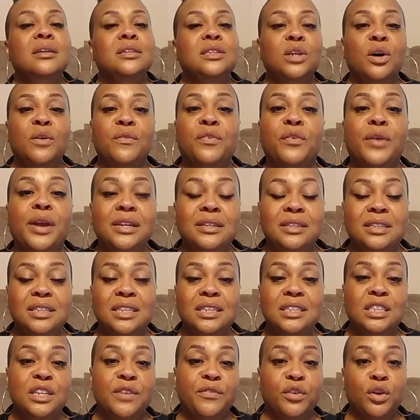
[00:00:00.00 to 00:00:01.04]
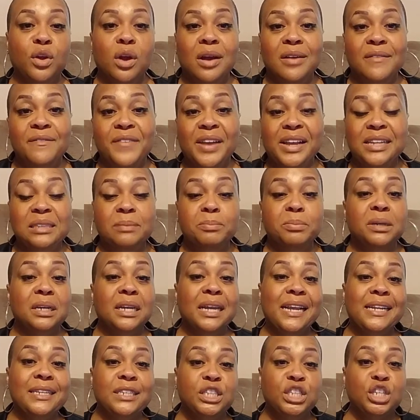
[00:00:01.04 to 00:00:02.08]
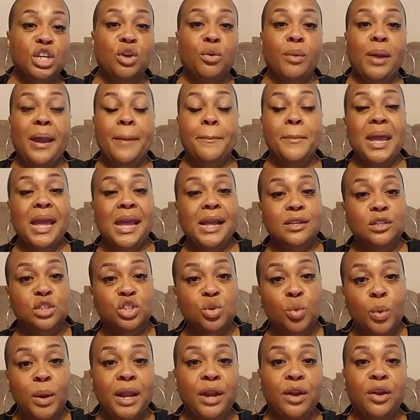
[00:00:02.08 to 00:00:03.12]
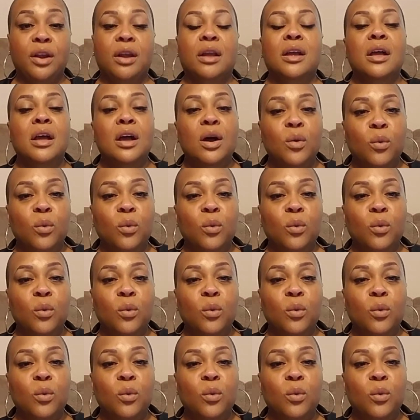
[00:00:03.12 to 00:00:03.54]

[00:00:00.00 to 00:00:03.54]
So for instance, if you're on Facebook, Instagram, and Twitter,